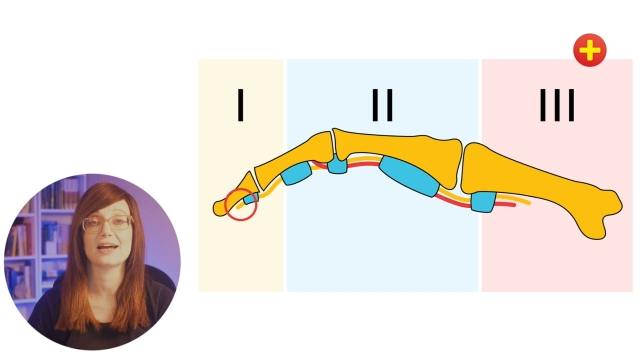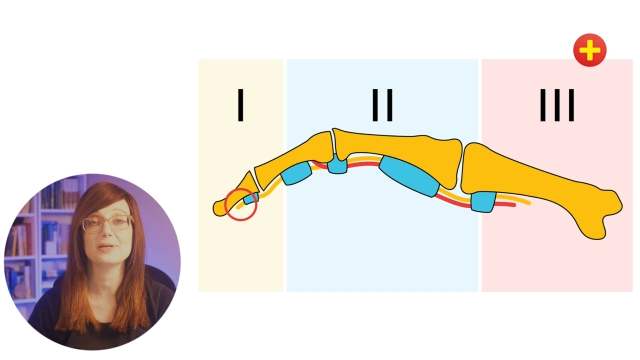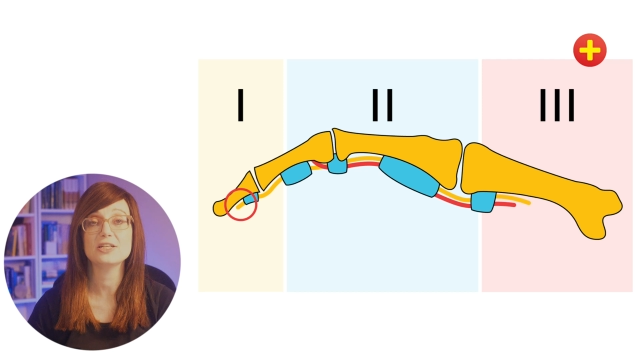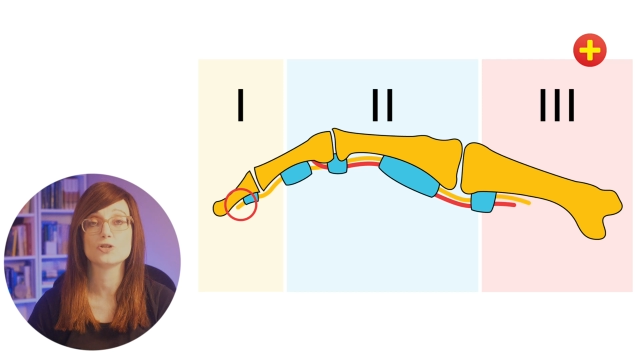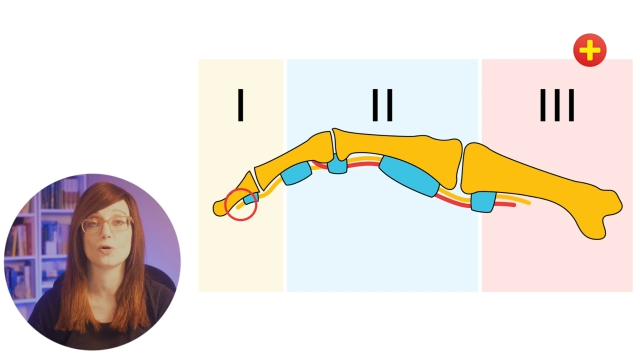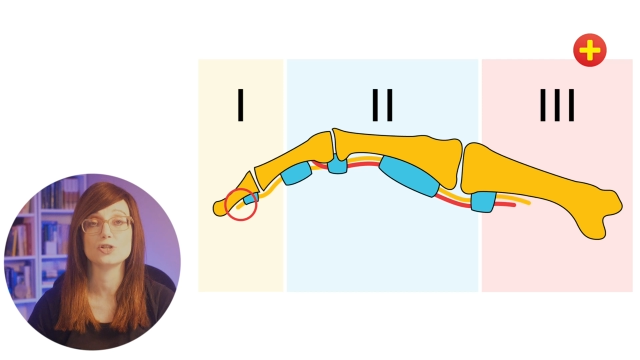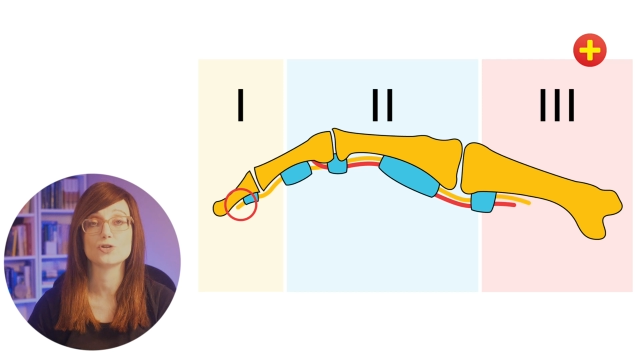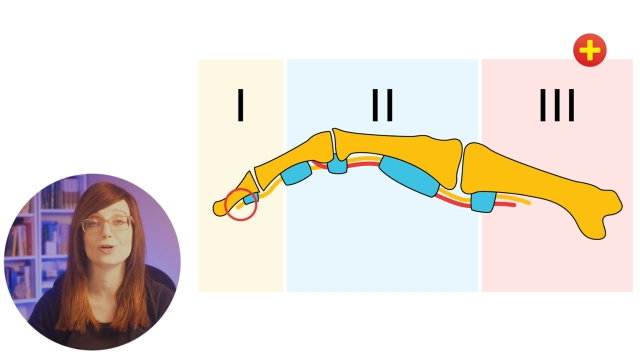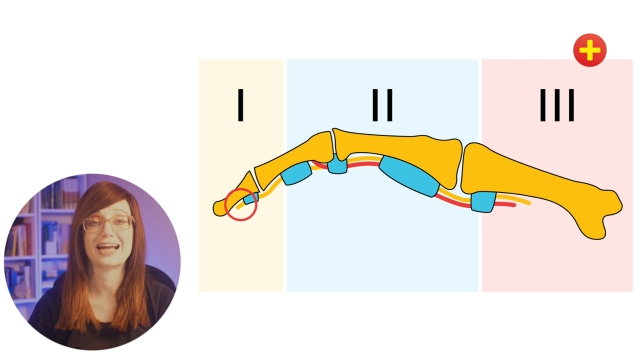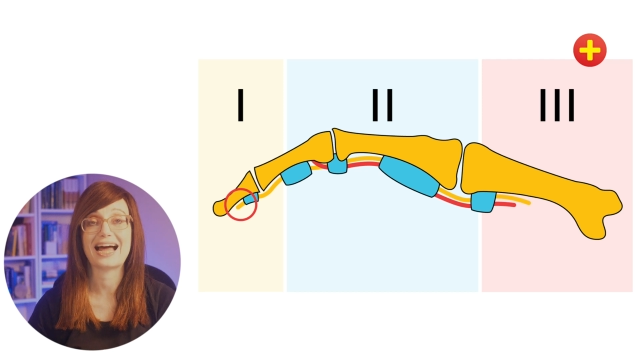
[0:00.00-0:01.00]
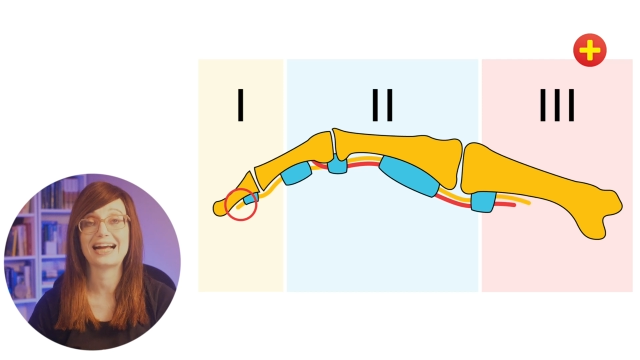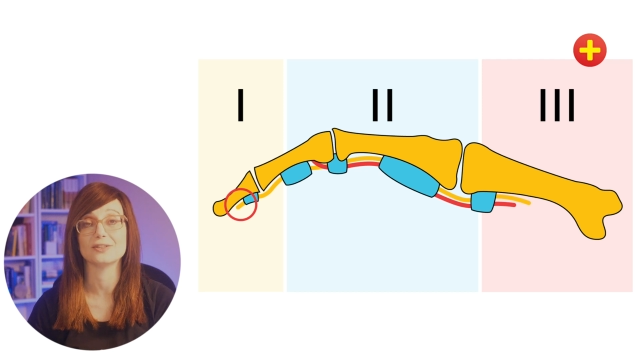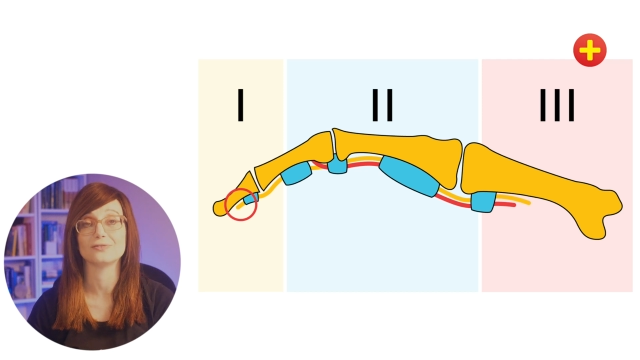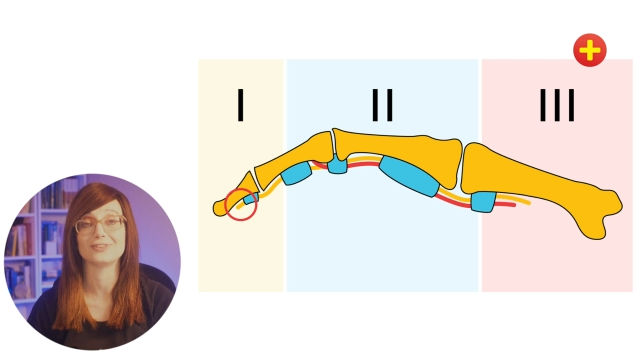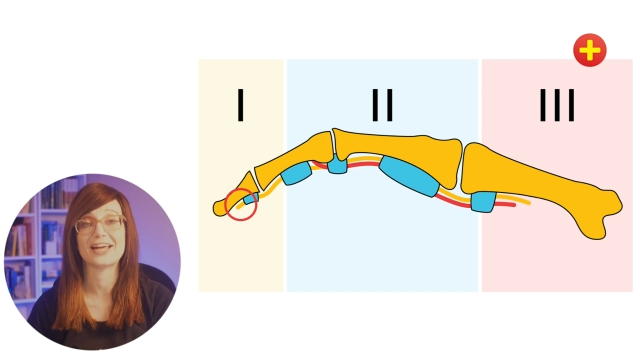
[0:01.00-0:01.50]
I P joint during
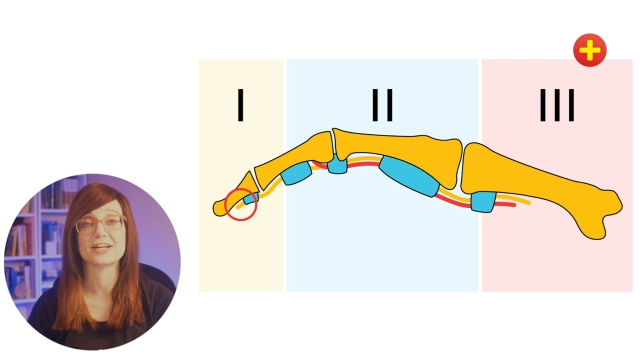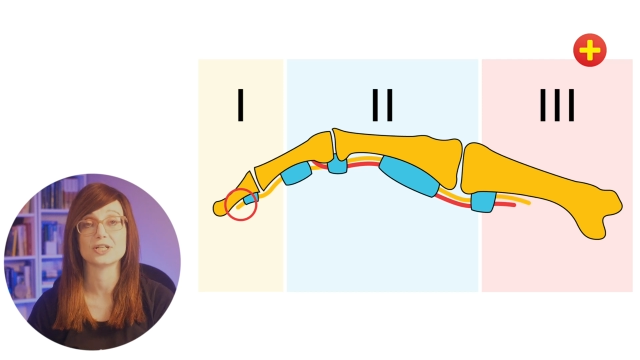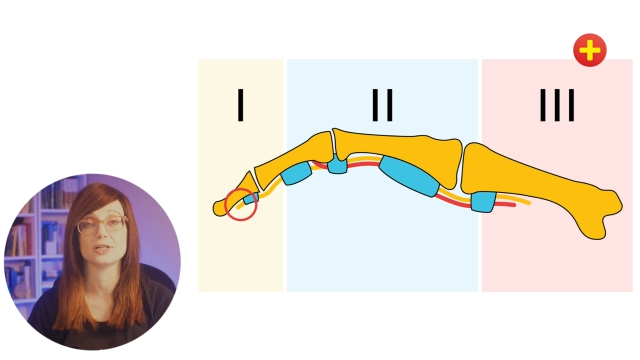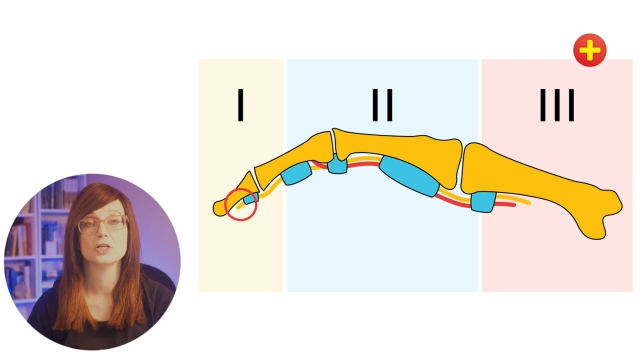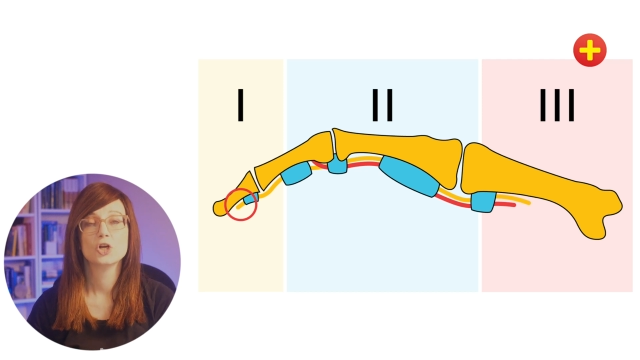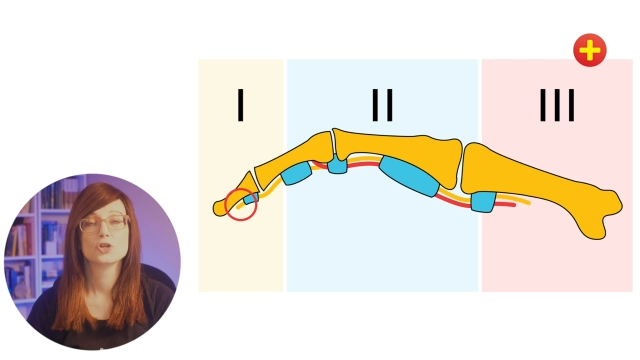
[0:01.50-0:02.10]
active flexion.